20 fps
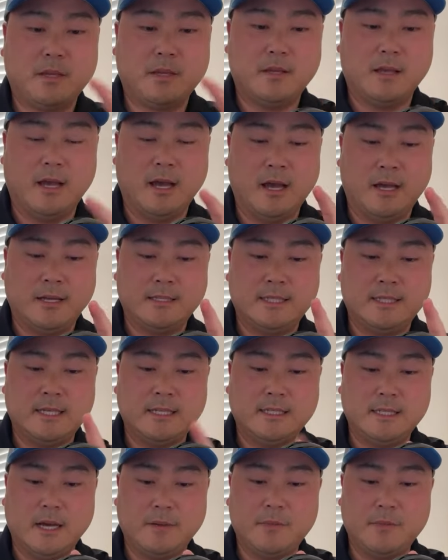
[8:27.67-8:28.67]

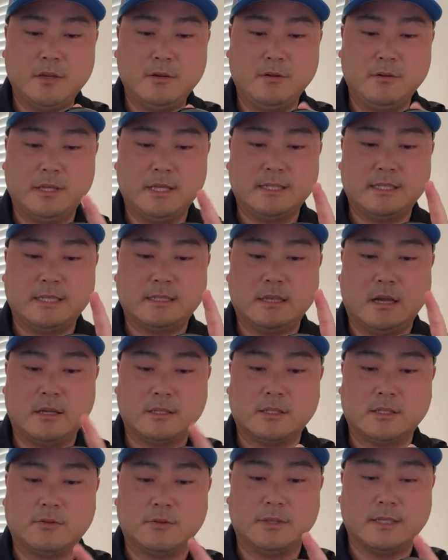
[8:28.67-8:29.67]
TW. This is
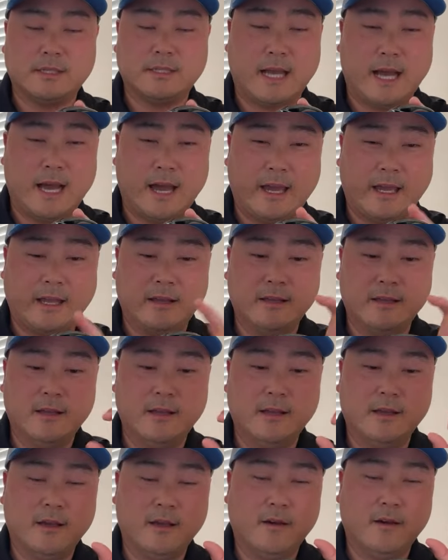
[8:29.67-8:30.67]
also designed
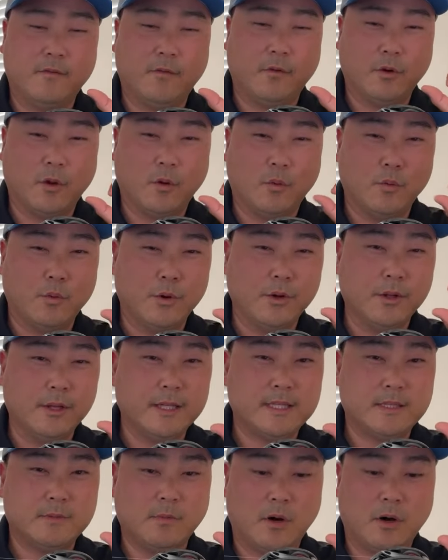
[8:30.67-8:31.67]
for the really
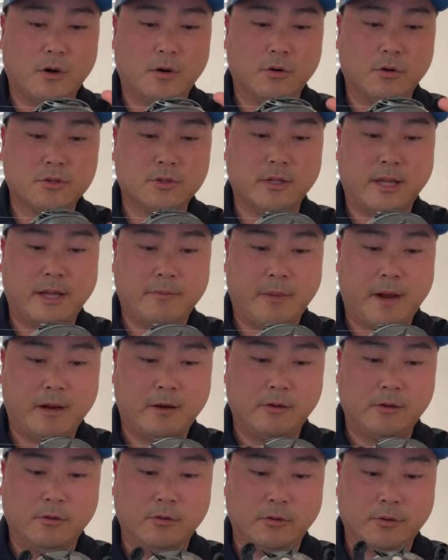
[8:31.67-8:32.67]
small ultralight
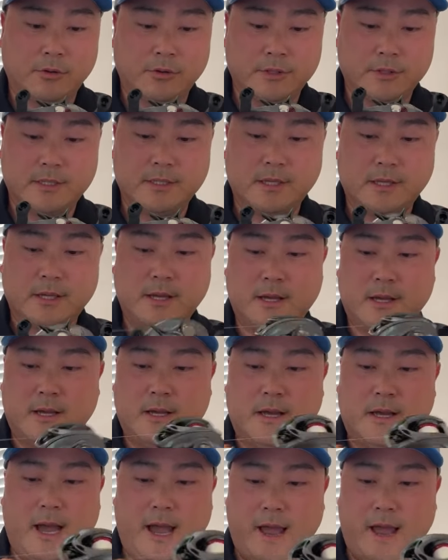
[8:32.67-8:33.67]
micro lures.
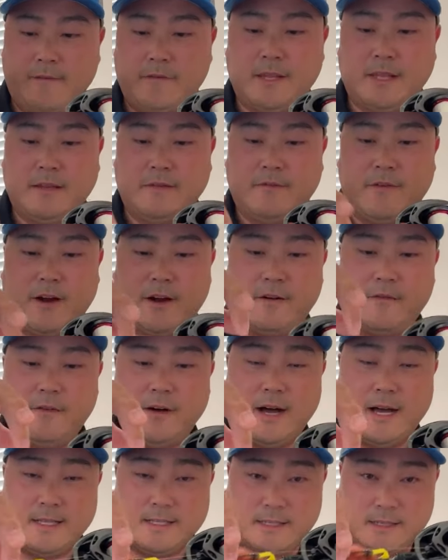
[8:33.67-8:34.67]
I have the
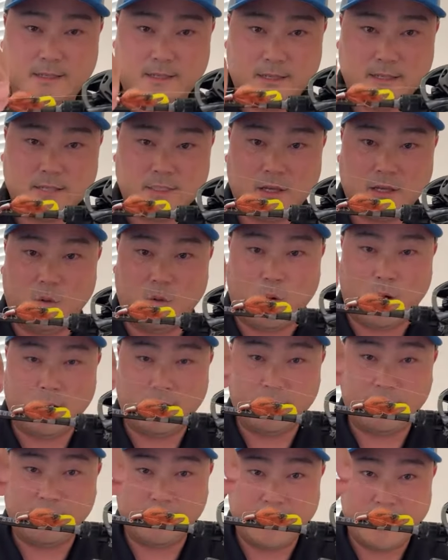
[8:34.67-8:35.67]
Varivas Saltwater
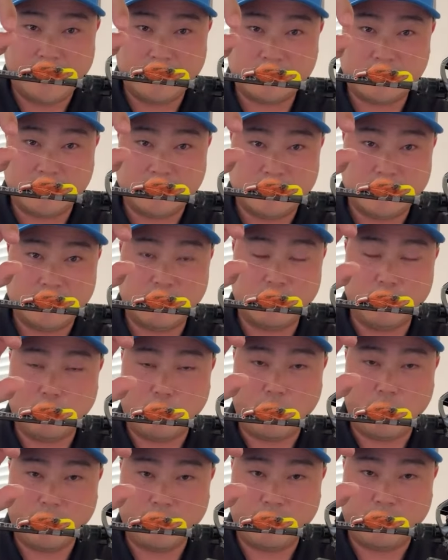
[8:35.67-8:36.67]
Finesse, a
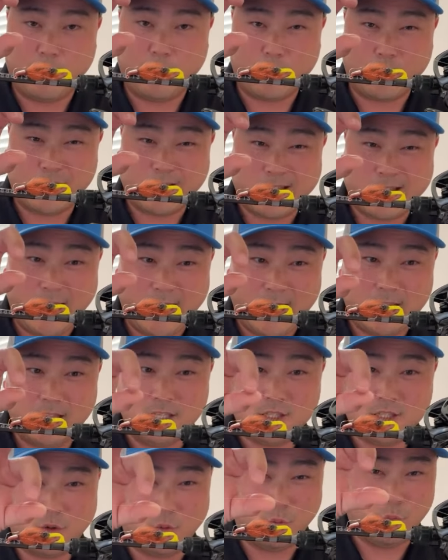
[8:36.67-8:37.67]
0.4
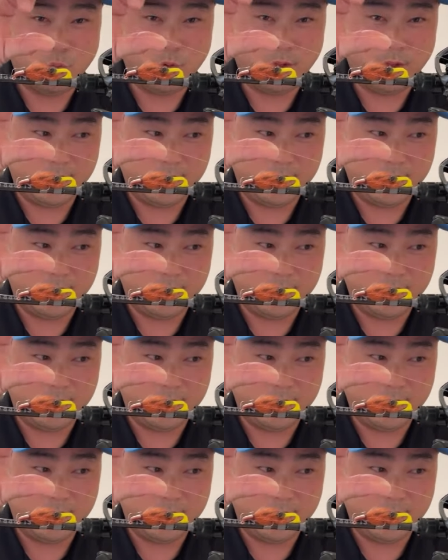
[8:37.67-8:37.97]
gauge. They're really